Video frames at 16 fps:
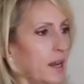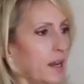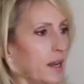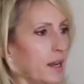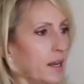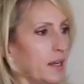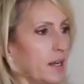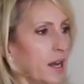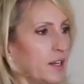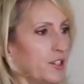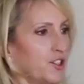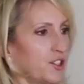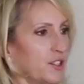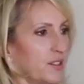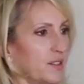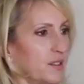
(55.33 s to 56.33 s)
and I
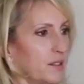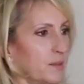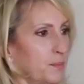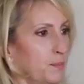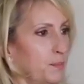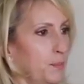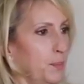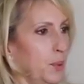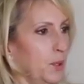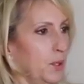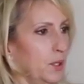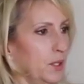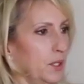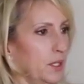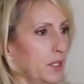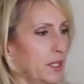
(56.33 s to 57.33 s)
just
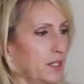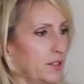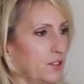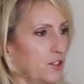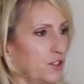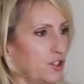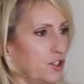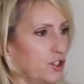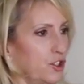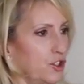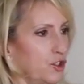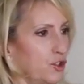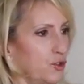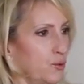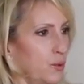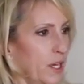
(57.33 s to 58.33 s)
pull and
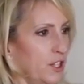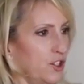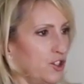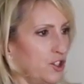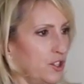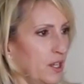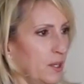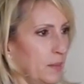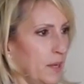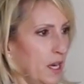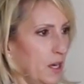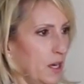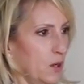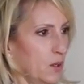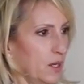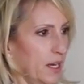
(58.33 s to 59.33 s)
stretch them
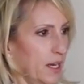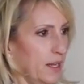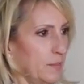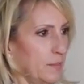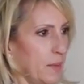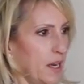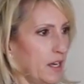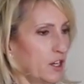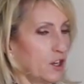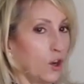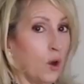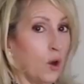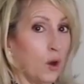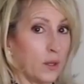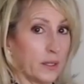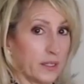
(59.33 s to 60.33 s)
out and my goal